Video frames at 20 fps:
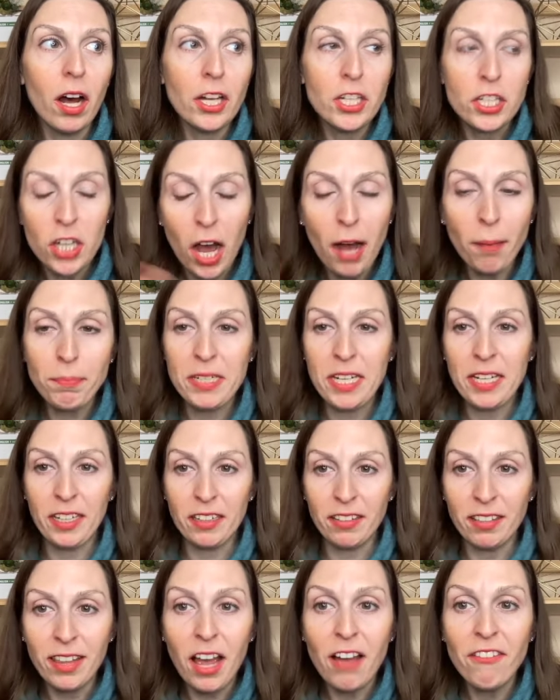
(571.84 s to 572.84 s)
adopting
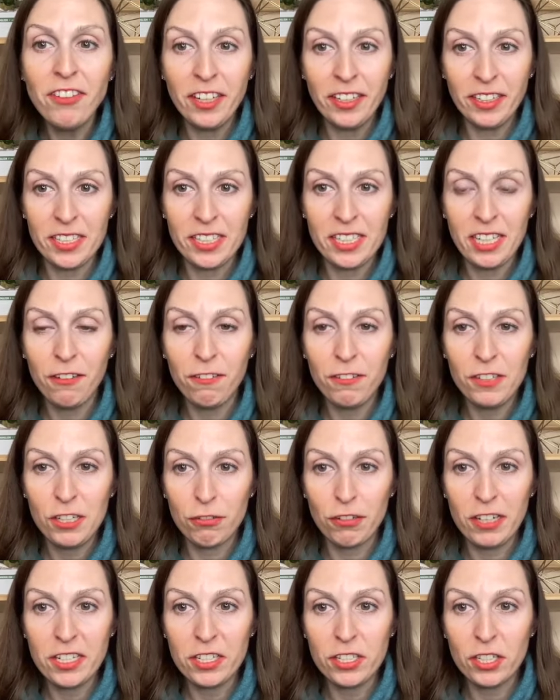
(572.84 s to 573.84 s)
and loving a safety
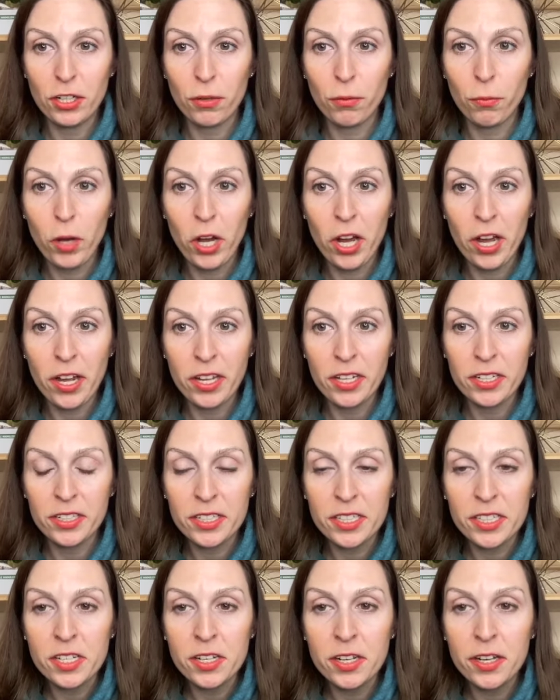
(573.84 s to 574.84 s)
razor
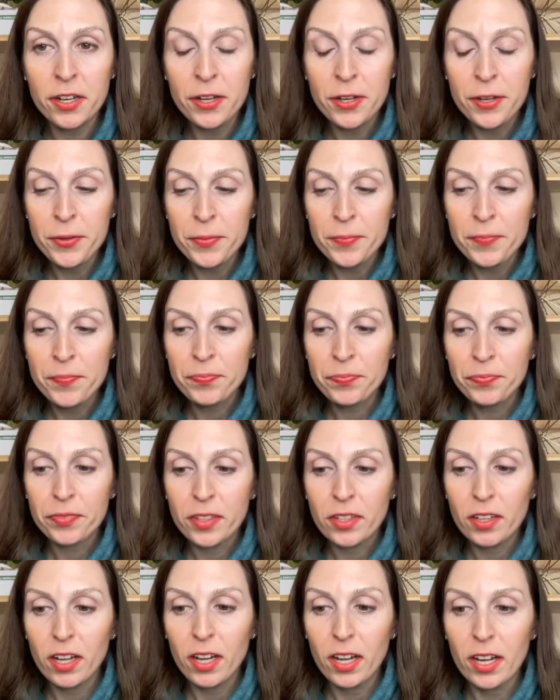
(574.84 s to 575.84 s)
was
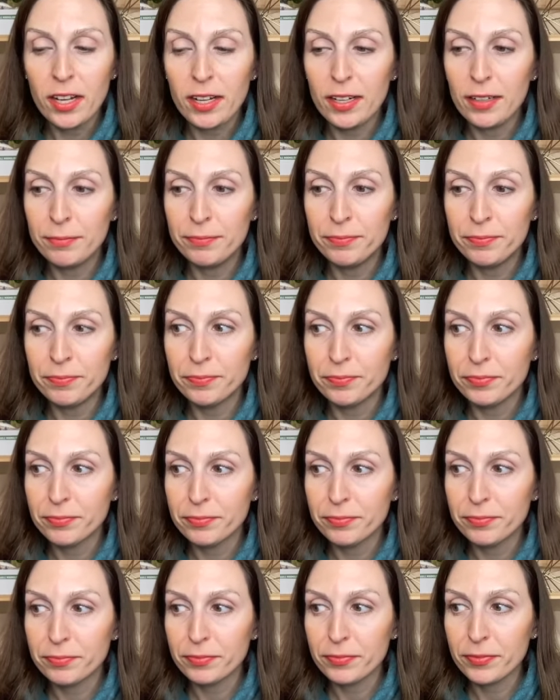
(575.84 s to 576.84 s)
um
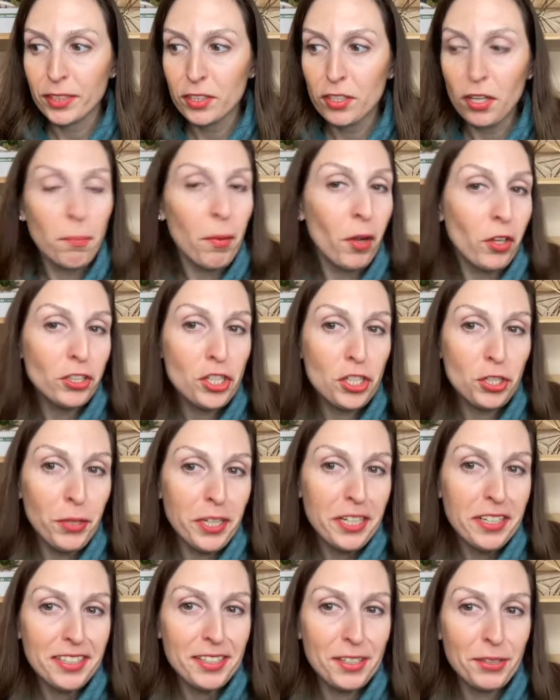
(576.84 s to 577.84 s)

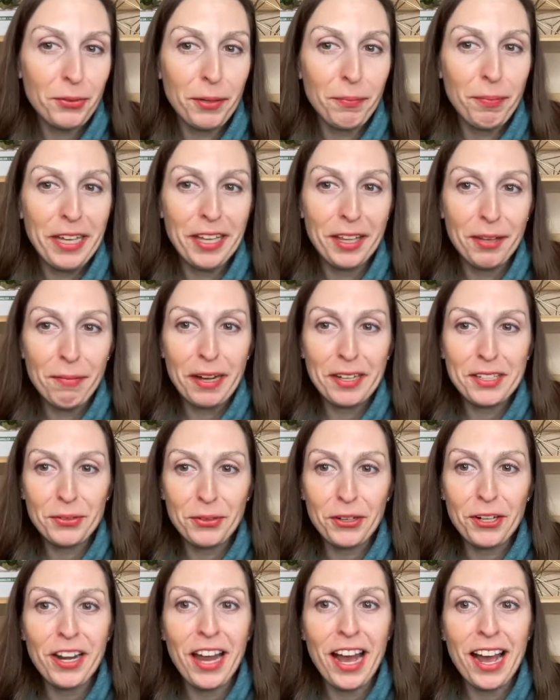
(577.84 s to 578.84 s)
tumultuous would be the best
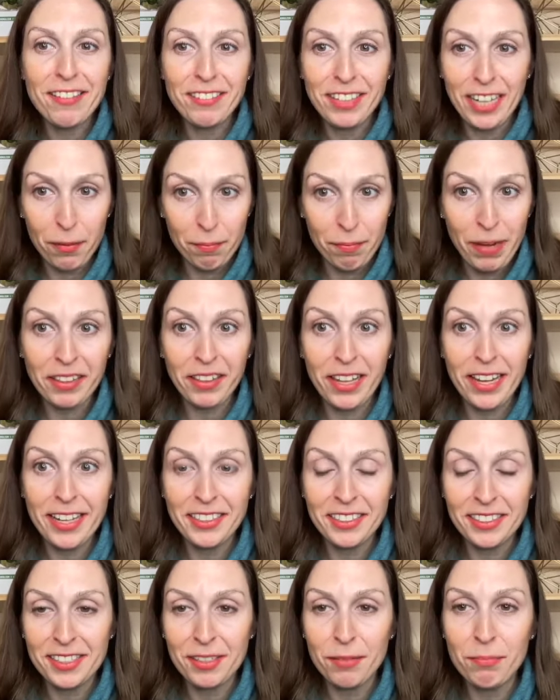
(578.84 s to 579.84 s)
word. I cut my
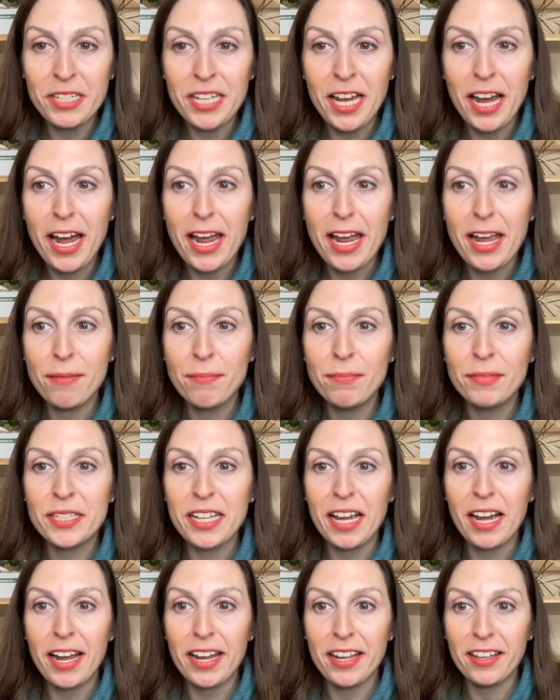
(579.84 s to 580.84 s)
legs sometimes.
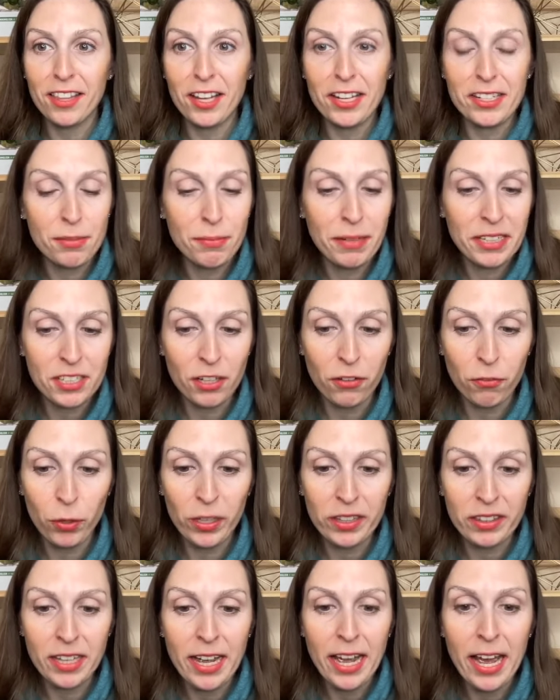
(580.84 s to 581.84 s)
I thought to myself,
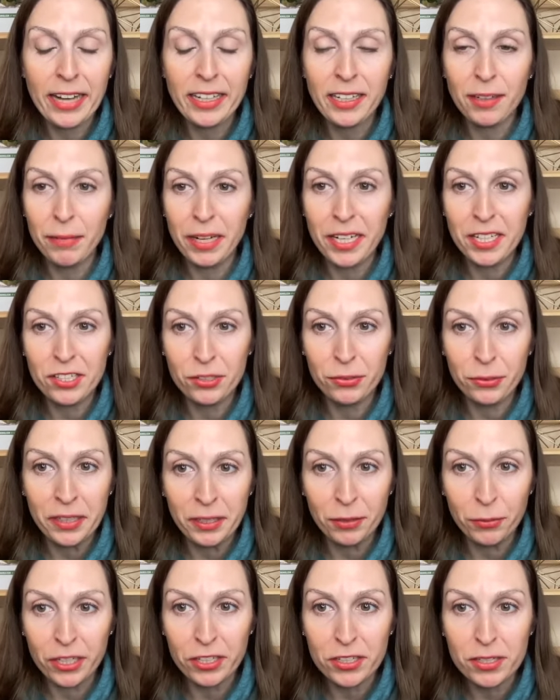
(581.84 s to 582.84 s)
what the heck am I
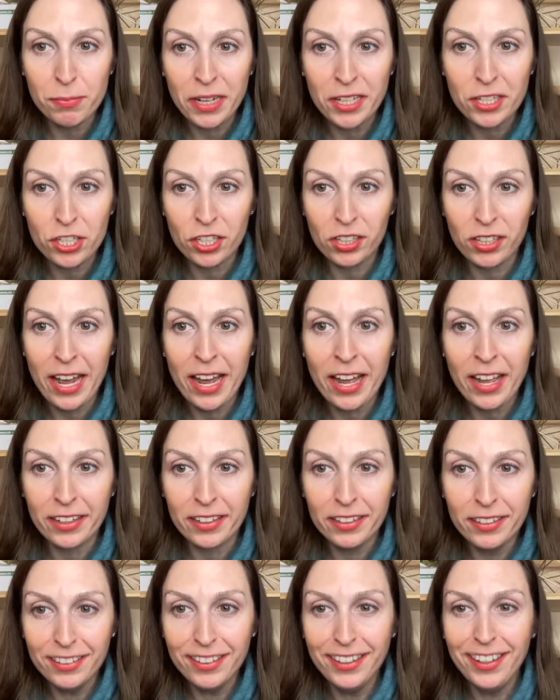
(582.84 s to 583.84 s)
doing? Where's my
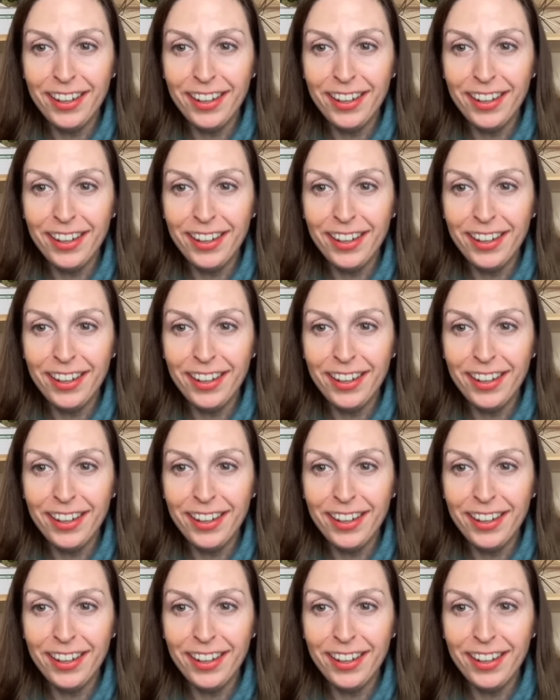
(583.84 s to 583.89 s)
Gillette?